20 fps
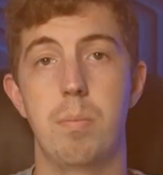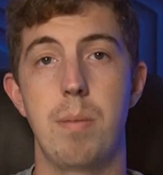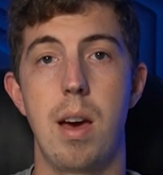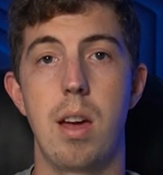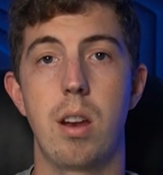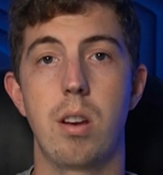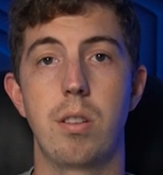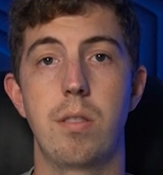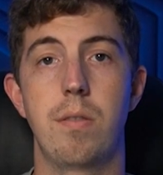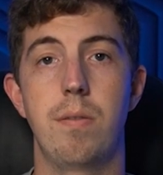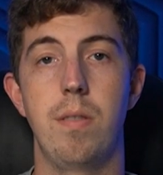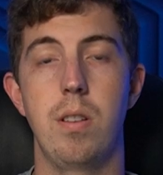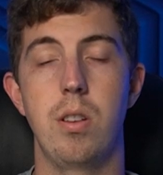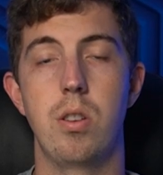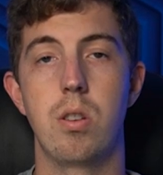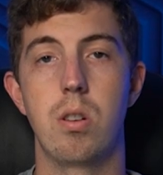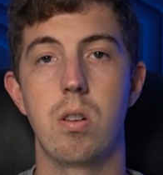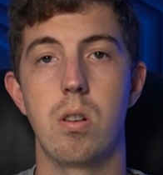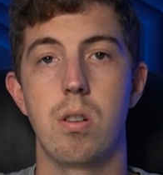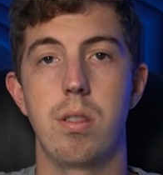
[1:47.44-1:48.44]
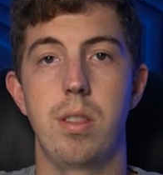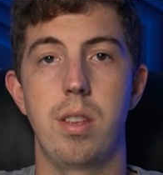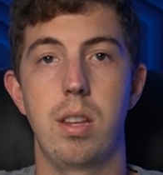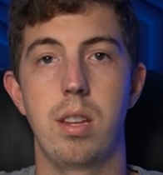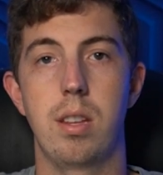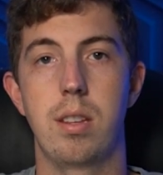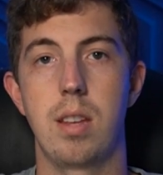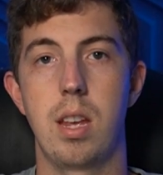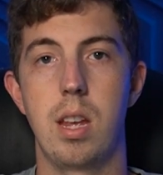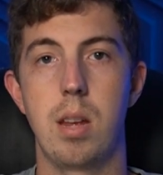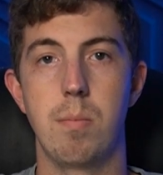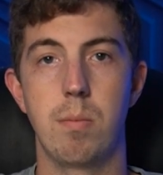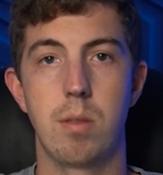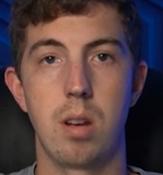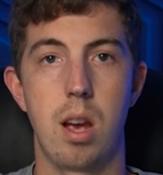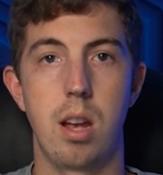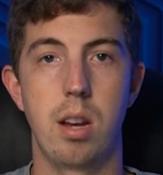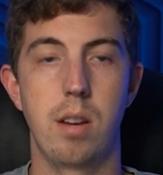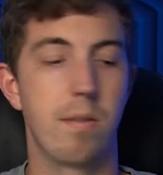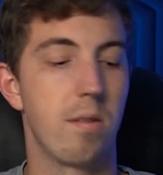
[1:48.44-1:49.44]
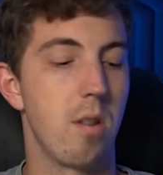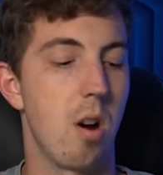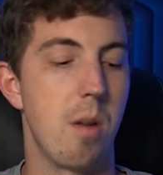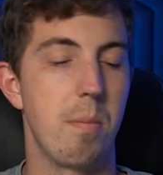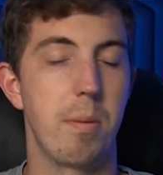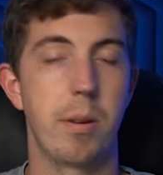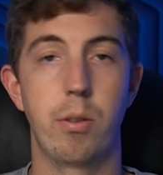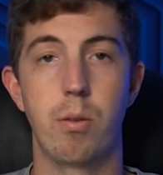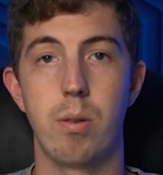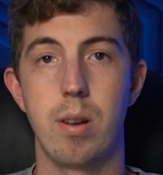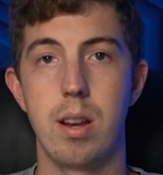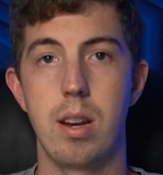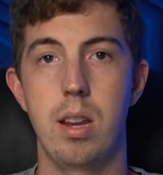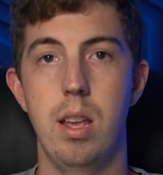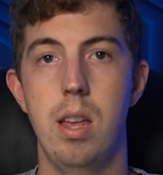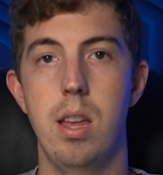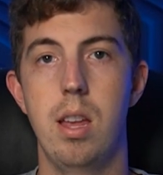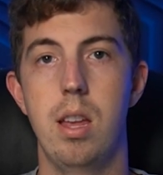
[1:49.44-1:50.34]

paddles feature the same kind of carbon grid